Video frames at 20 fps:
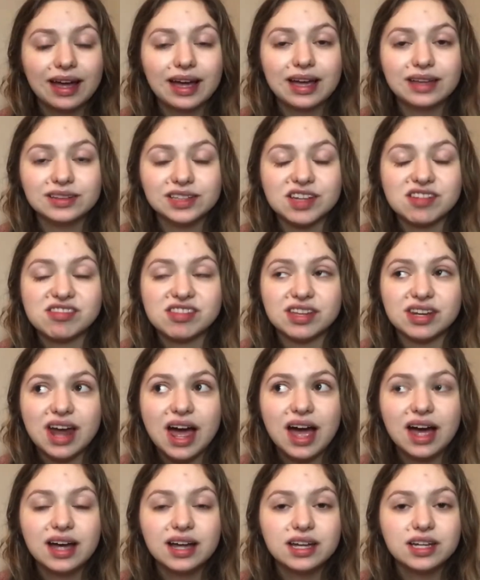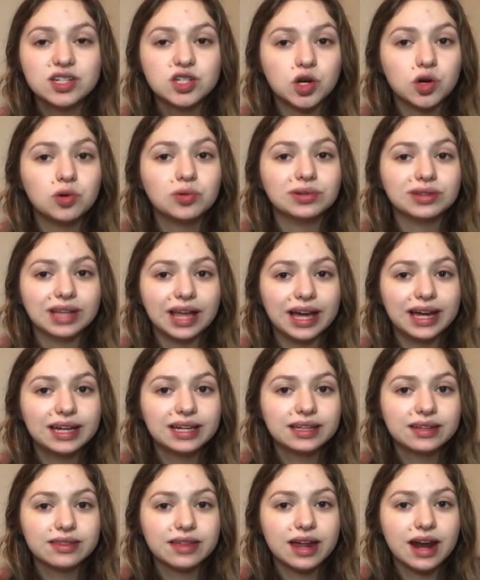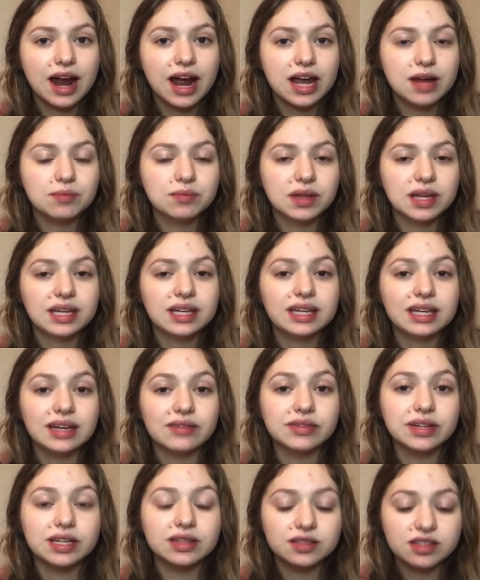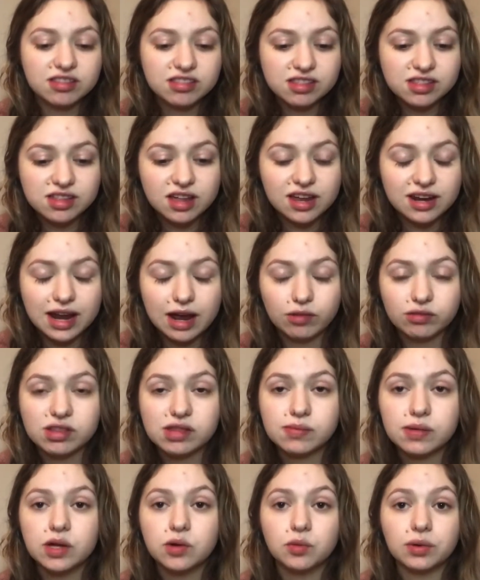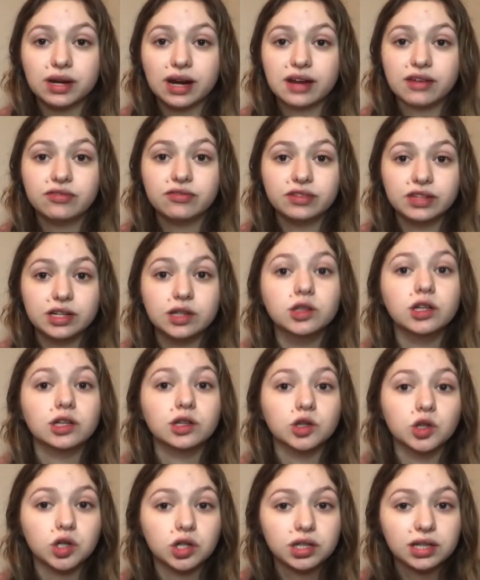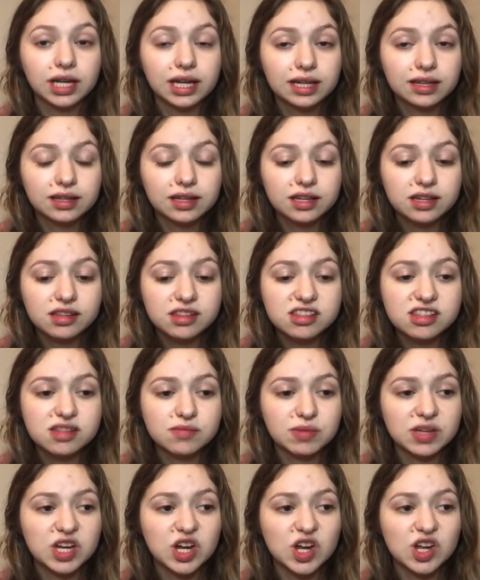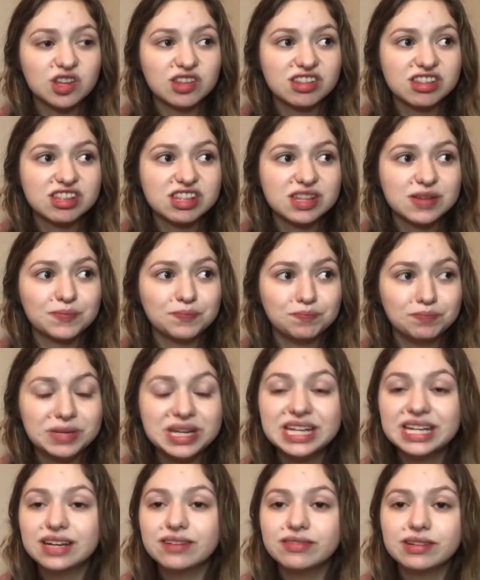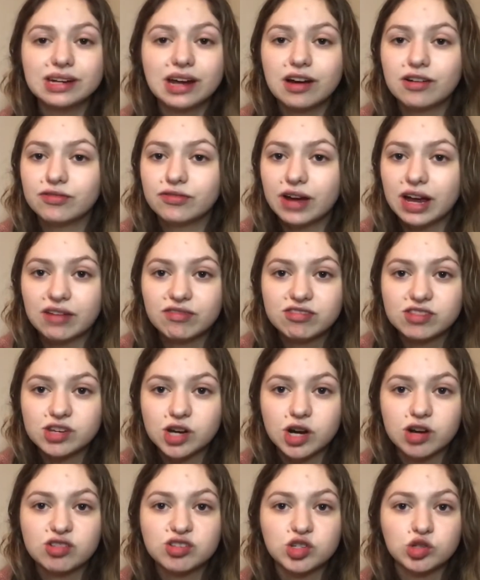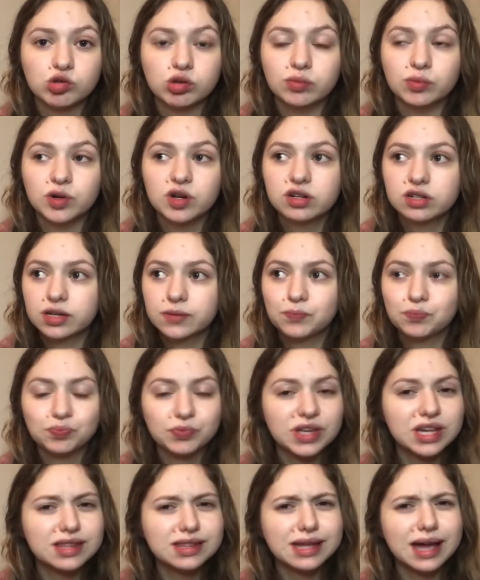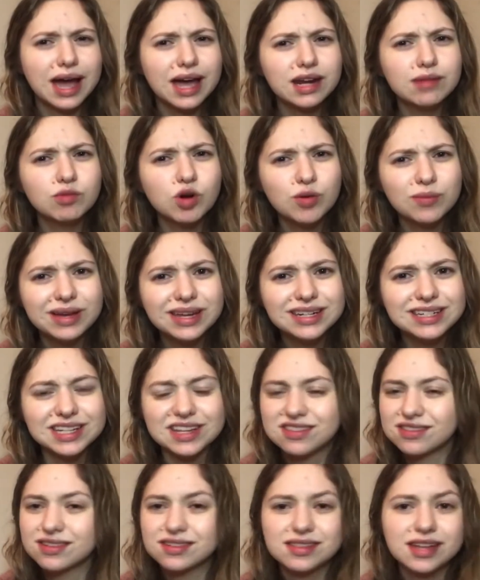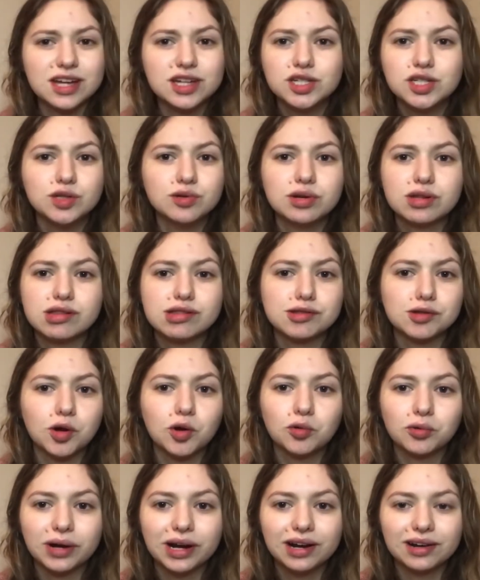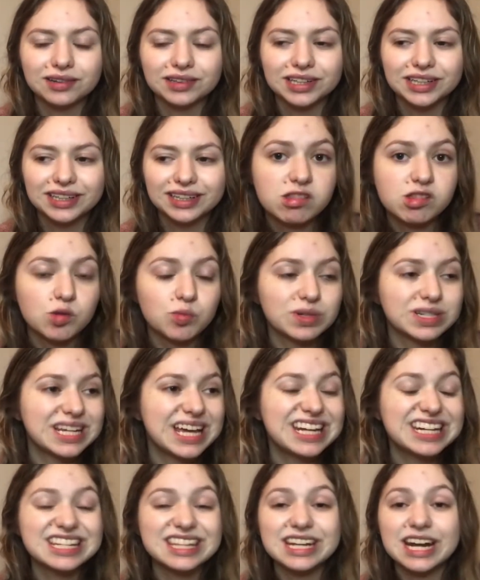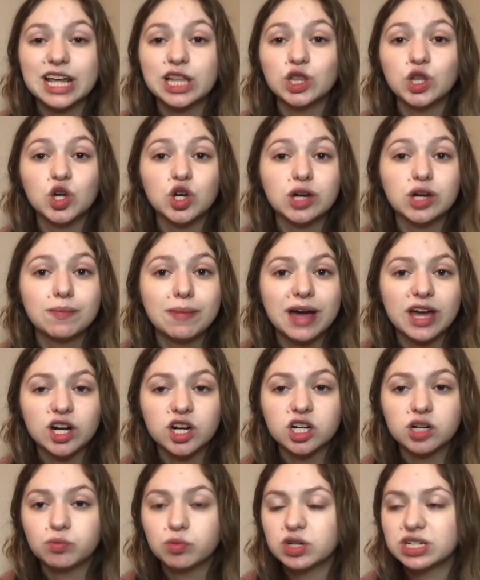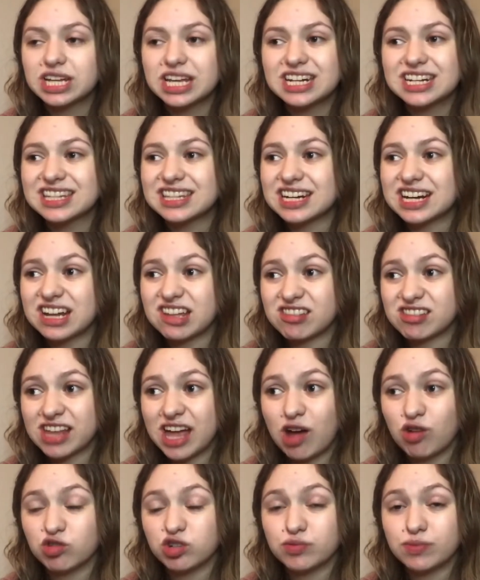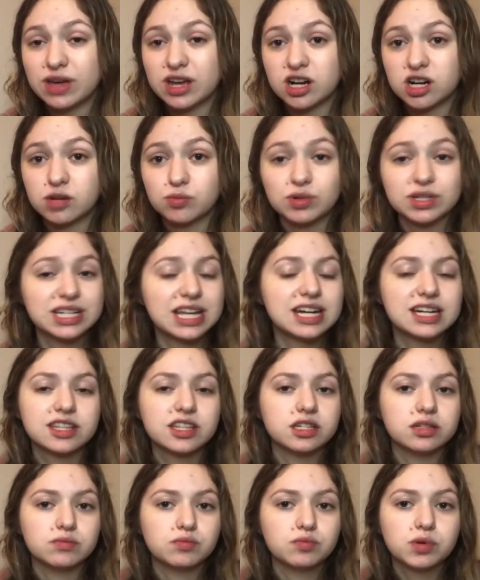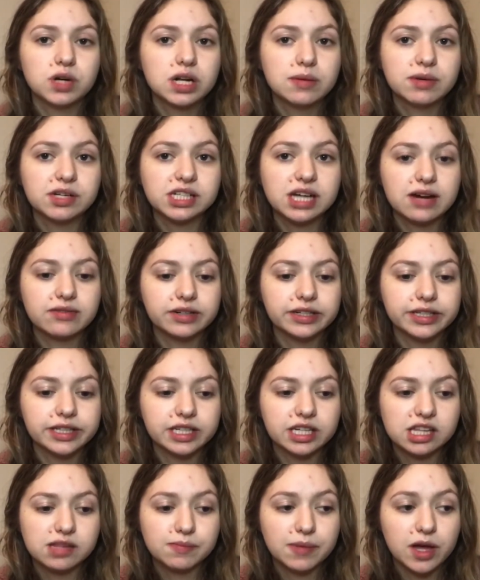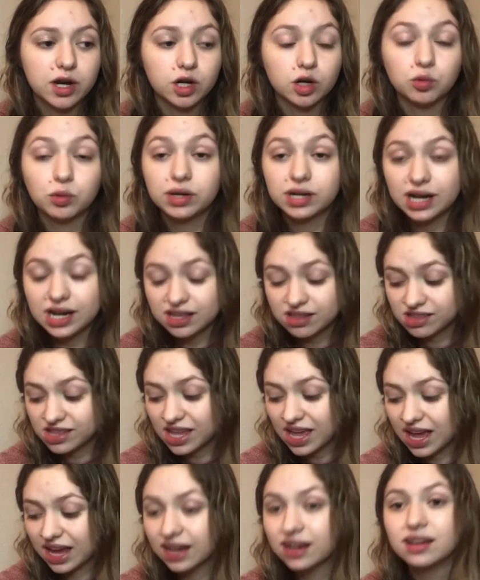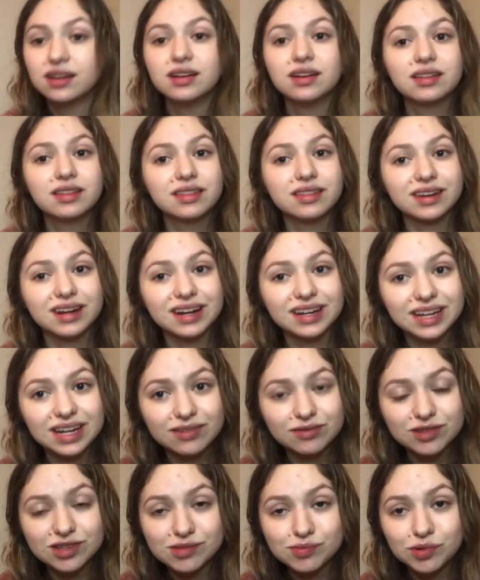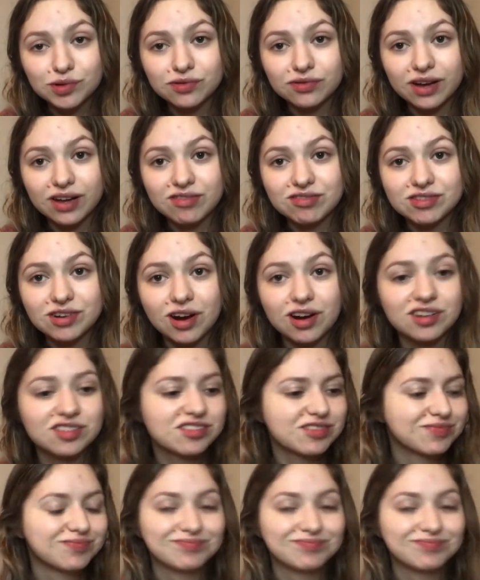And listen, I don't like that I'm like giving this announcement when I feel and look like this, because me giving out 5 stars to a book, it's kind of momentous because I do it so rarely. So pretend that I look better, pretend that I sound better, pretend that pretty much everything is better when I say that I gave this book 5 stars.